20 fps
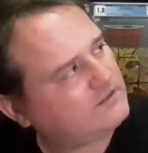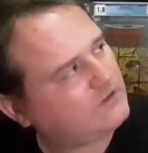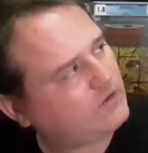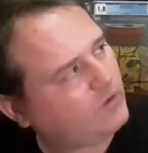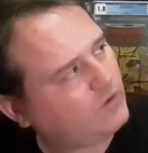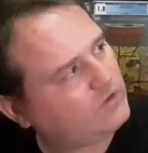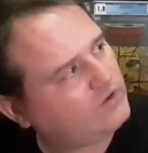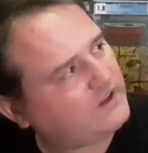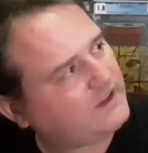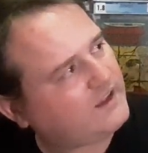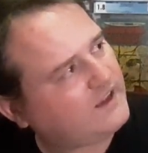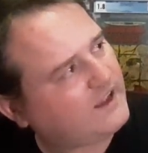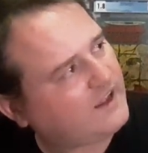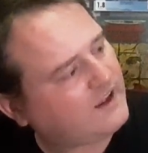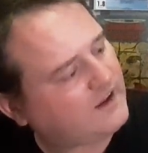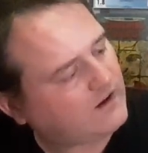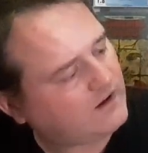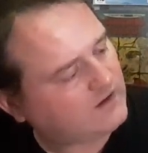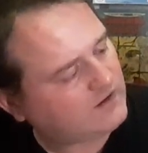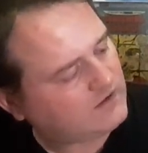early
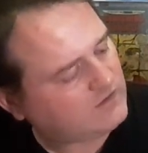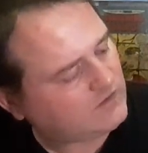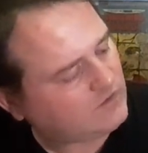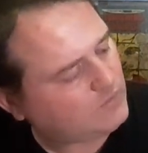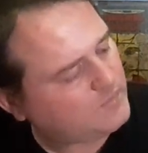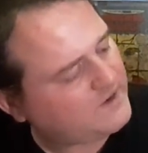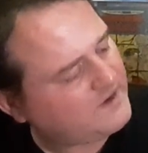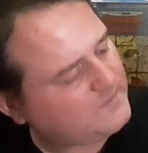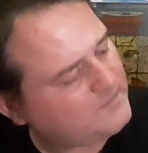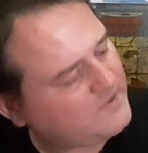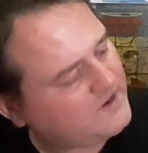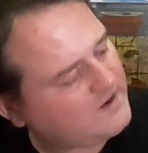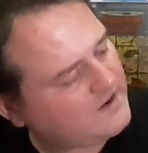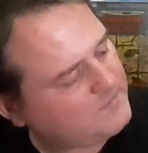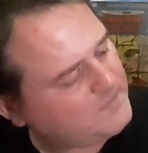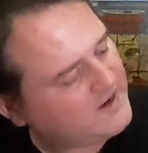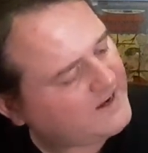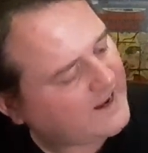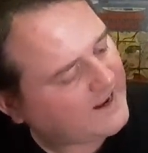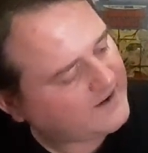or mid
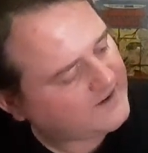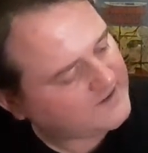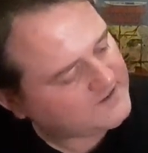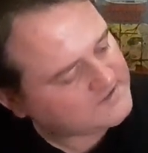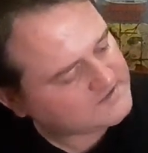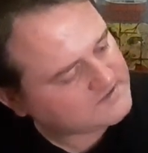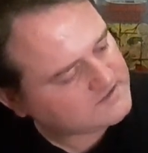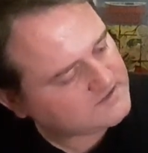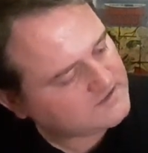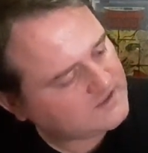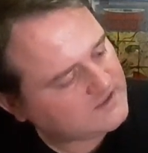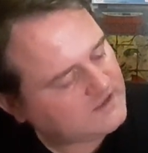80s.